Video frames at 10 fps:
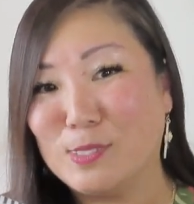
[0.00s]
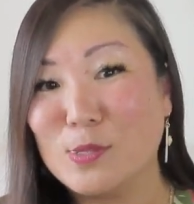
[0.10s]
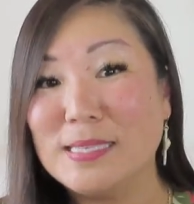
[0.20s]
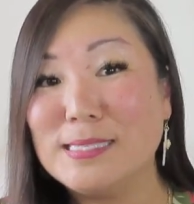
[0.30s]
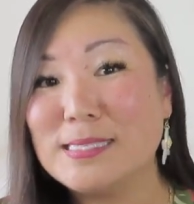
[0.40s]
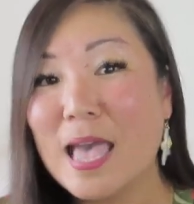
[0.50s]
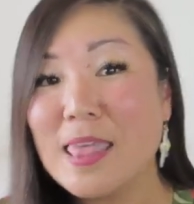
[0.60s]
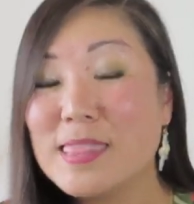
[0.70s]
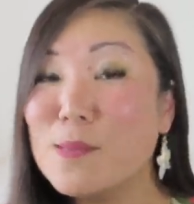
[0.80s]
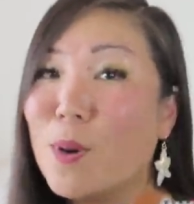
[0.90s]
So this is
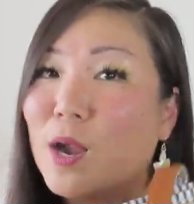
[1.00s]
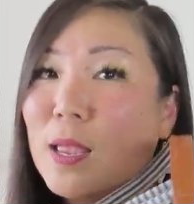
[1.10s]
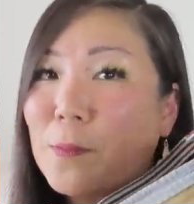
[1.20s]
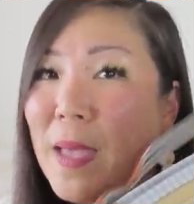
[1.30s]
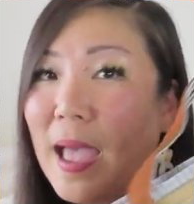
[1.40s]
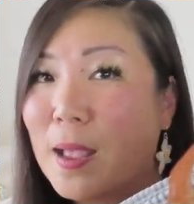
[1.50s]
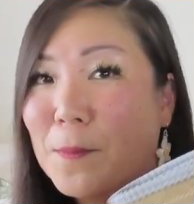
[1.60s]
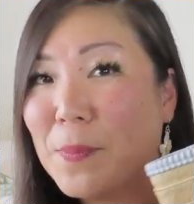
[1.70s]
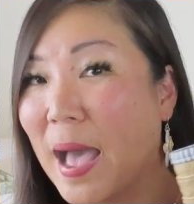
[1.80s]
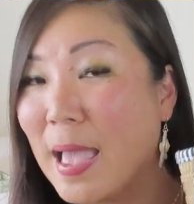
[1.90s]
the Market
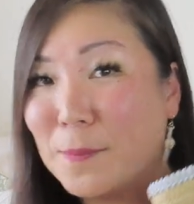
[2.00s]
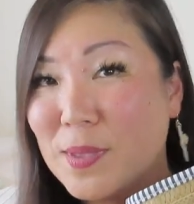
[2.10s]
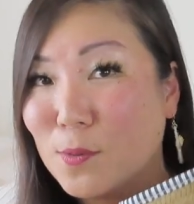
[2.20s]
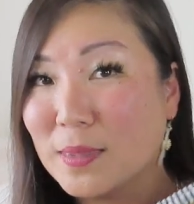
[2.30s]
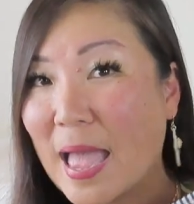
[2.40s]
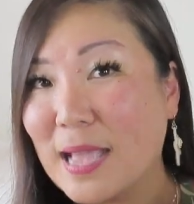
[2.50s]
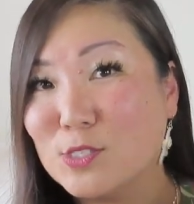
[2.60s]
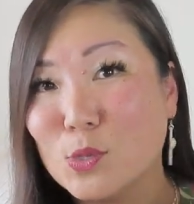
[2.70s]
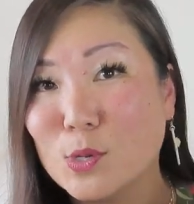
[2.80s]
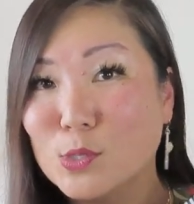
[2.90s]
Bag by Bee
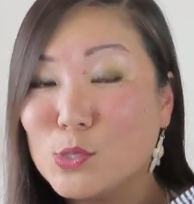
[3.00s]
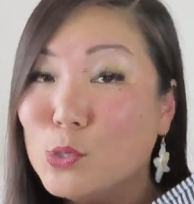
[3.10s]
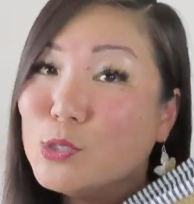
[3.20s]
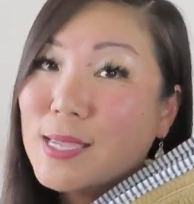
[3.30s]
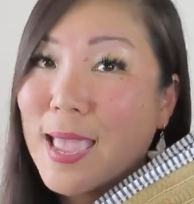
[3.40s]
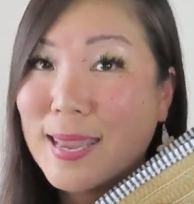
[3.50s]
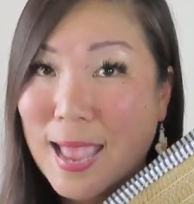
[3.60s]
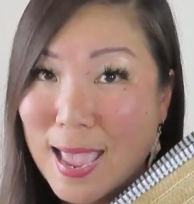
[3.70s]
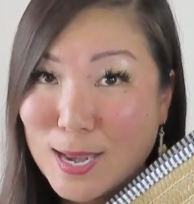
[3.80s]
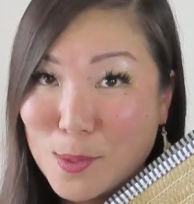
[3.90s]
Relaxed. So there's usually an
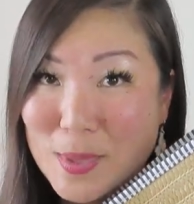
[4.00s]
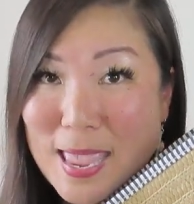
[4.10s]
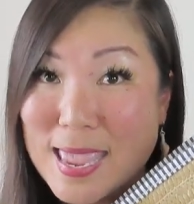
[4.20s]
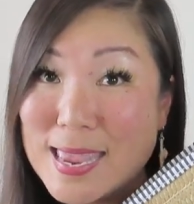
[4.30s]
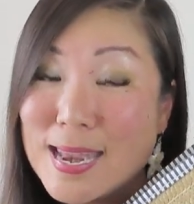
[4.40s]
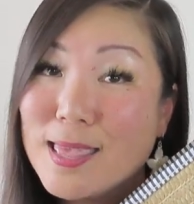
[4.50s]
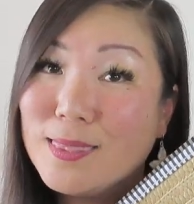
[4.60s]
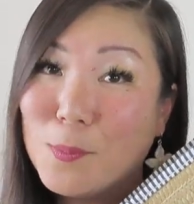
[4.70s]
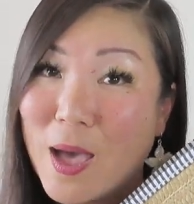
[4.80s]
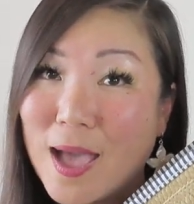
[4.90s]
item in
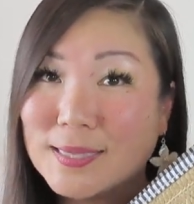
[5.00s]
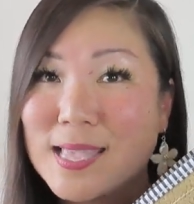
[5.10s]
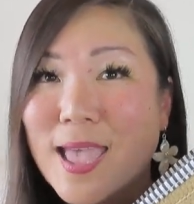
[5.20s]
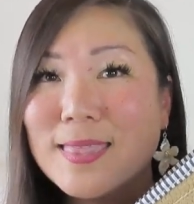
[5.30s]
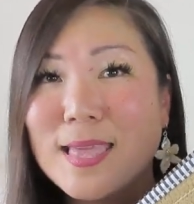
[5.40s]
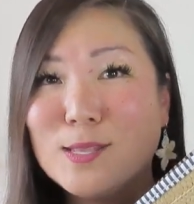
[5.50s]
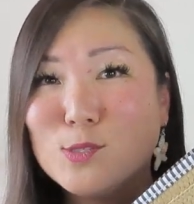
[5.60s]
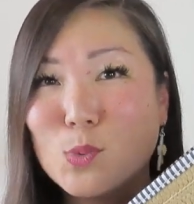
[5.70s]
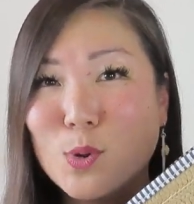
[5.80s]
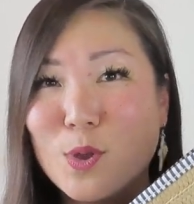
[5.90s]
the box that
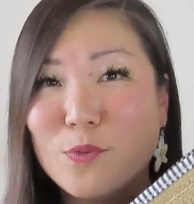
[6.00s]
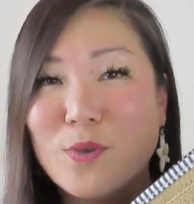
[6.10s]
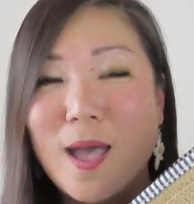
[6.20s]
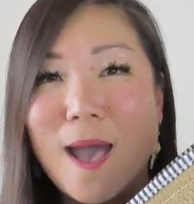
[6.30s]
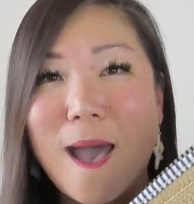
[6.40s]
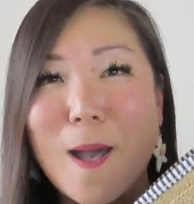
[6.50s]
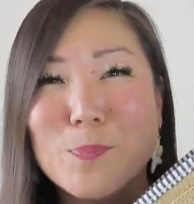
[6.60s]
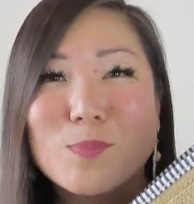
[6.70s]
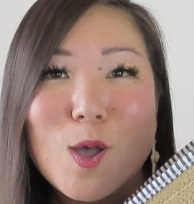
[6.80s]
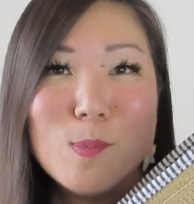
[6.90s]
is sort of
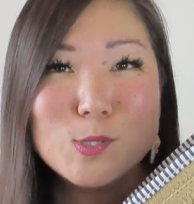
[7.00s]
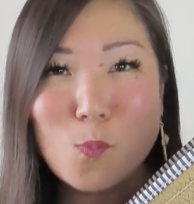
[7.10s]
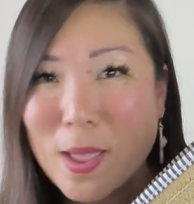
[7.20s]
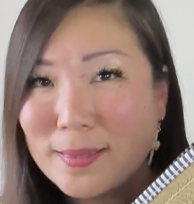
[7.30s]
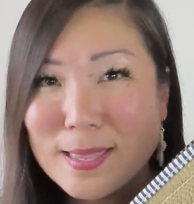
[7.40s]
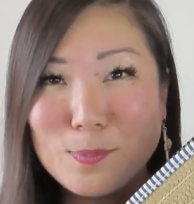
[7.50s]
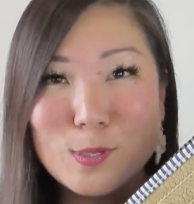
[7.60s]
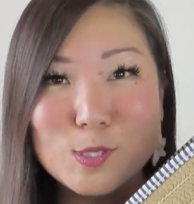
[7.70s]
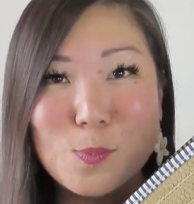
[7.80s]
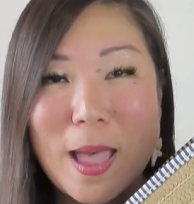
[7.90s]
um, almost white
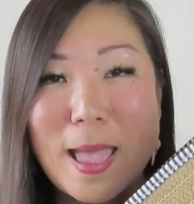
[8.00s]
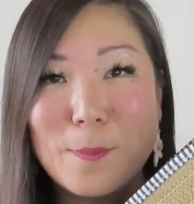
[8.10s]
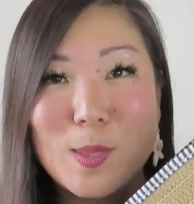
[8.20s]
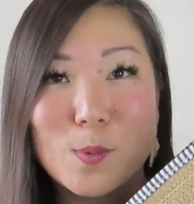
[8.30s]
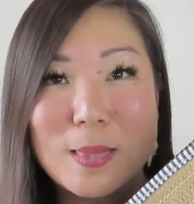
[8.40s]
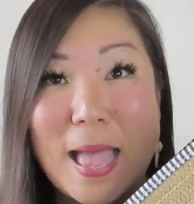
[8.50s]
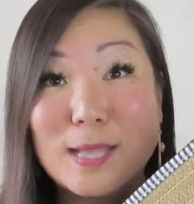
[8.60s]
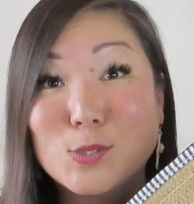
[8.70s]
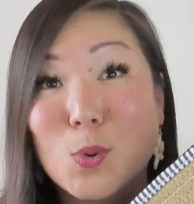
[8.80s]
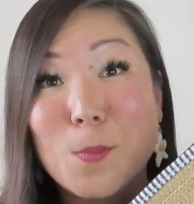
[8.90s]
labeled by Bee
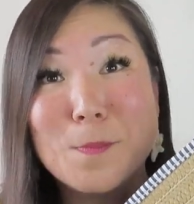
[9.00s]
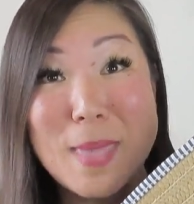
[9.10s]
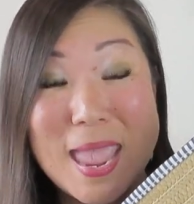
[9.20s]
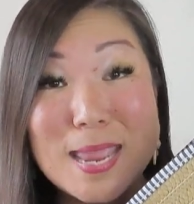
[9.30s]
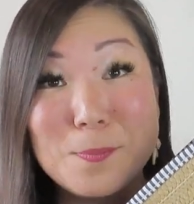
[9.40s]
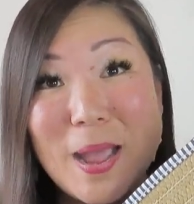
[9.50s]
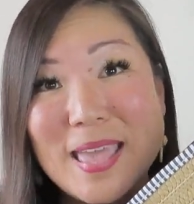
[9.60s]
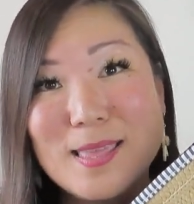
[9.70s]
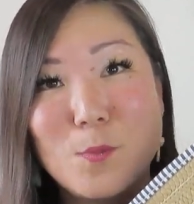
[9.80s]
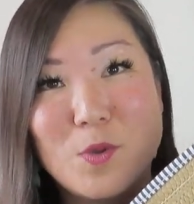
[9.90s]
Relaxed or made
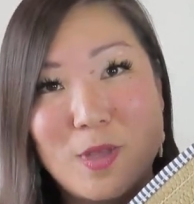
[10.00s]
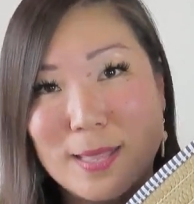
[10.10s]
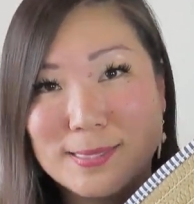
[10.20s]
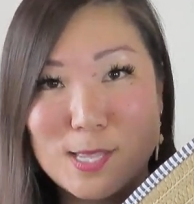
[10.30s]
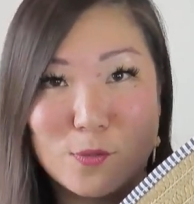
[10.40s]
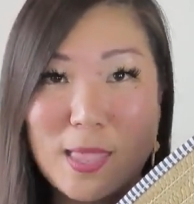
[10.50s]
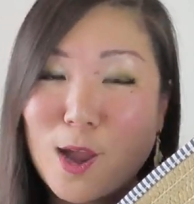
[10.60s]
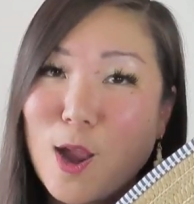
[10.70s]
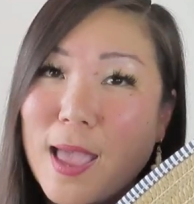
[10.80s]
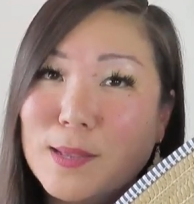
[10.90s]
by them. We've gotten
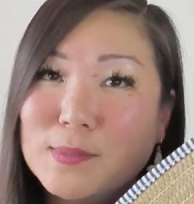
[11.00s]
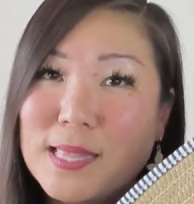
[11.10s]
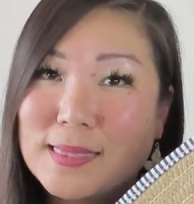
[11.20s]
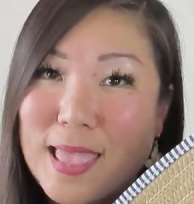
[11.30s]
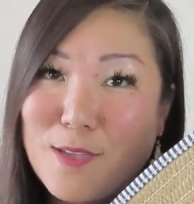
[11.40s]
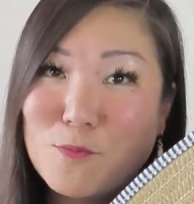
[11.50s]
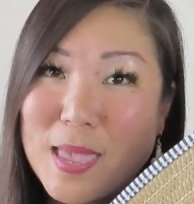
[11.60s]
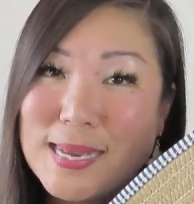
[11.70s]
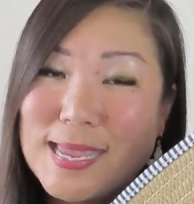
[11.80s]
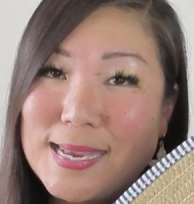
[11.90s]
self-care items that they have
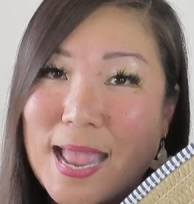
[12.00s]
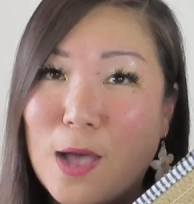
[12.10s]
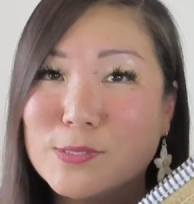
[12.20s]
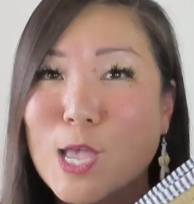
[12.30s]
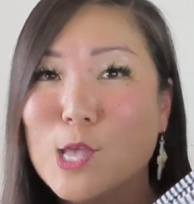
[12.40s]
made in-house.